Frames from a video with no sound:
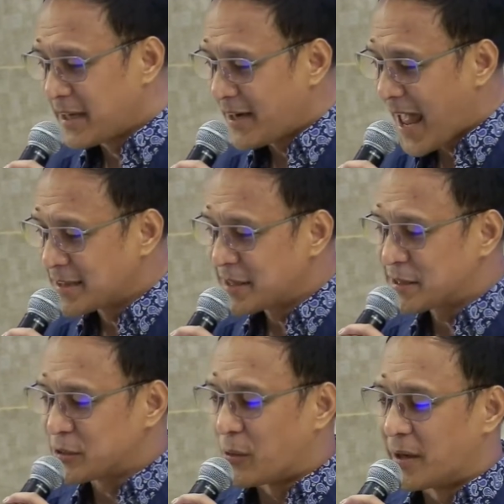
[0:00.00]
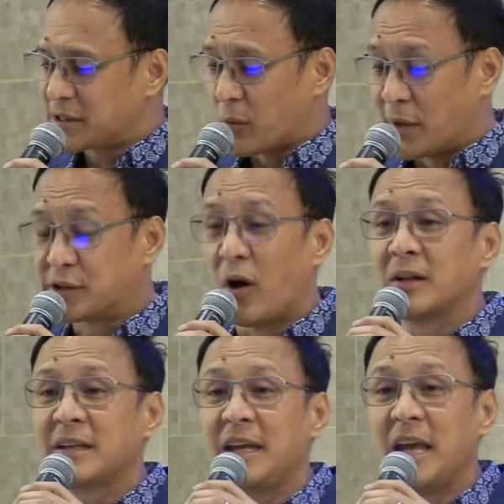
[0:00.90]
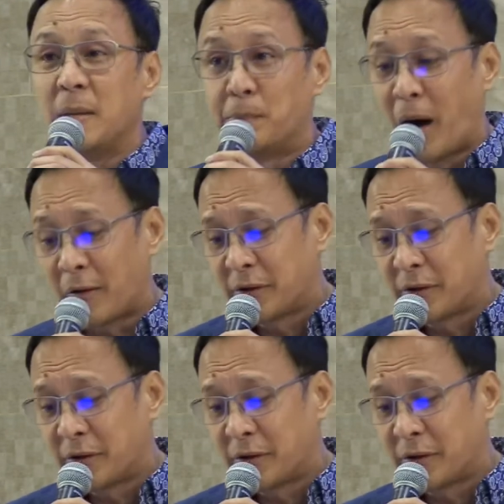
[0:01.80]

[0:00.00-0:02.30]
as their ancestors, resulting in